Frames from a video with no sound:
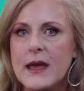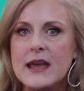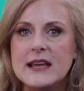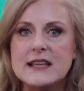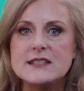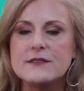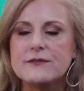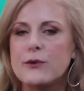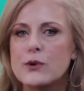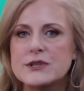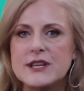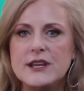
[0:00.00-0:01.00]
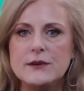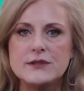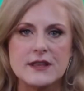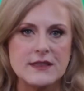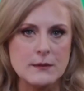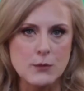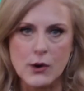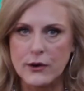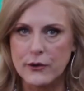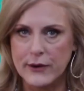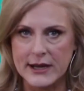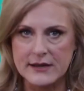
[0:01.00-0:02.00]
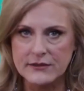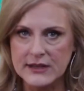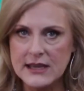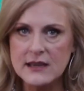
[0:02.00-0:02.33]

Is it forcing you to think more creatively?